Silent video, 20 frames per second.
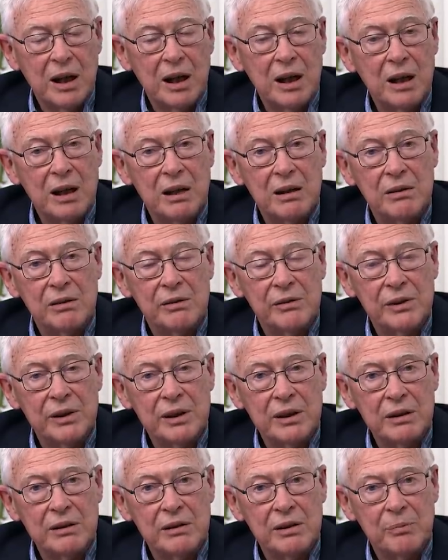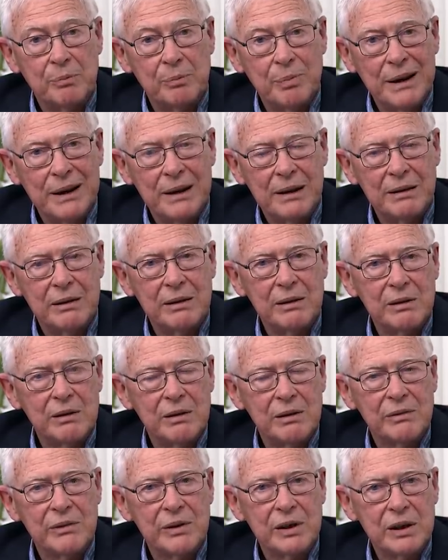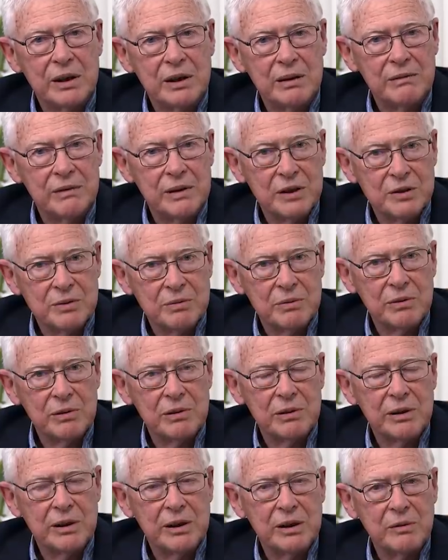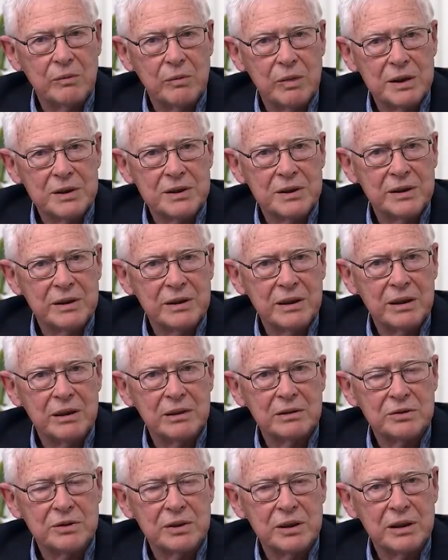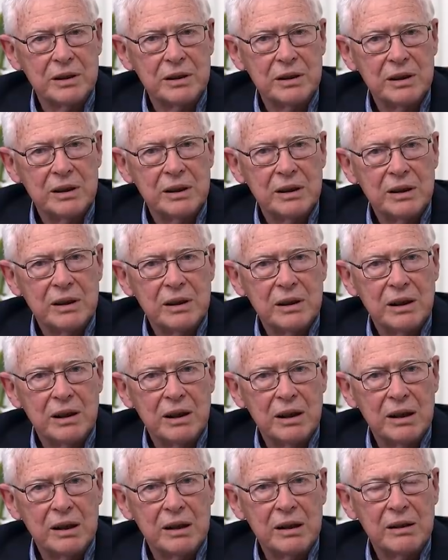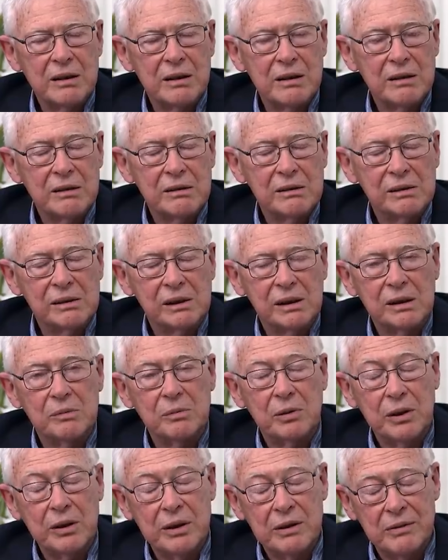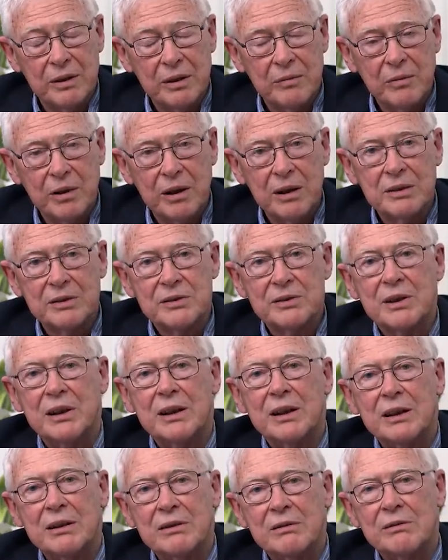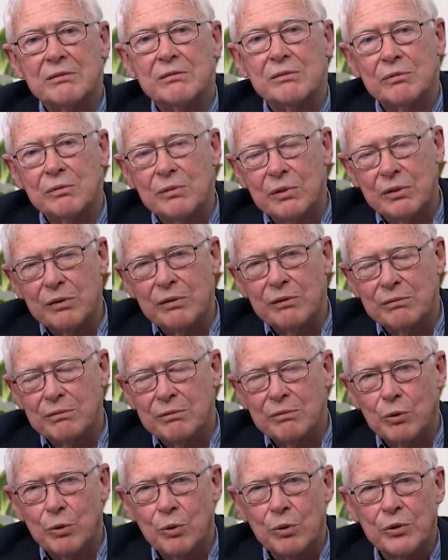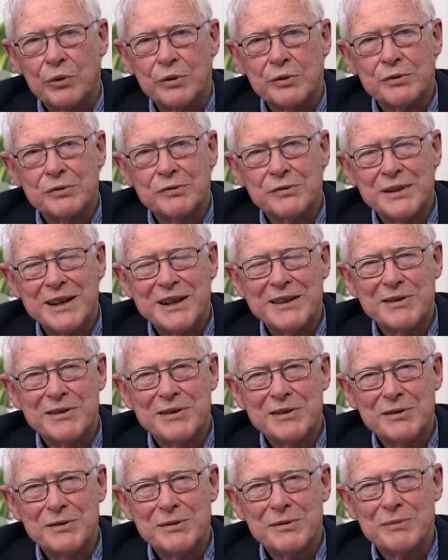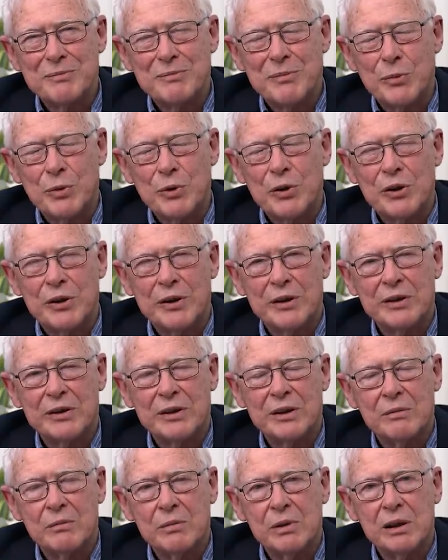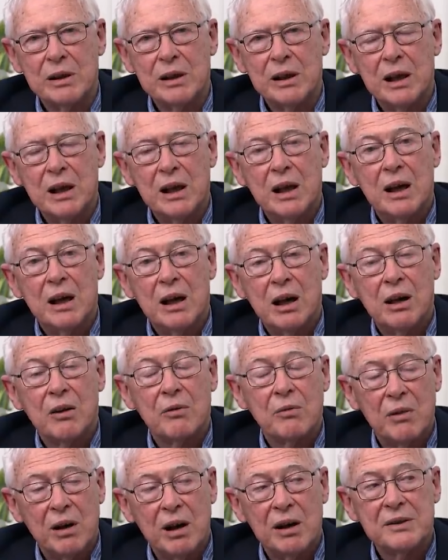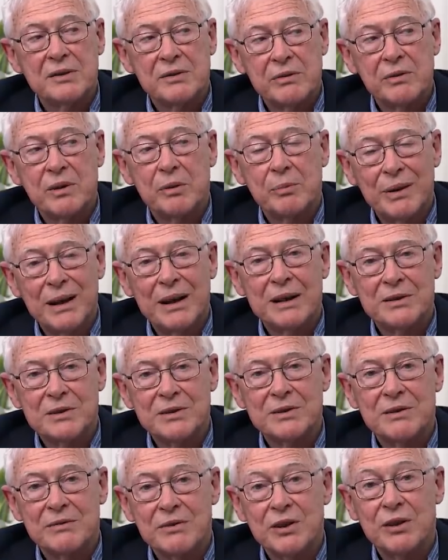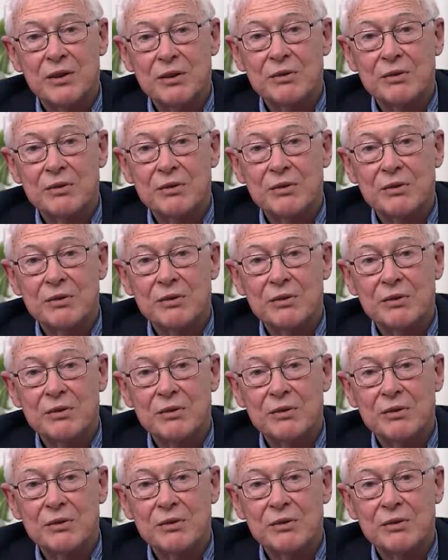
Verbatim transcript: Uh, the, the power of the individual in Western culture, uh, I believe I'm right in saying, there are authors who say this who are more learned than me, arise from the pages of the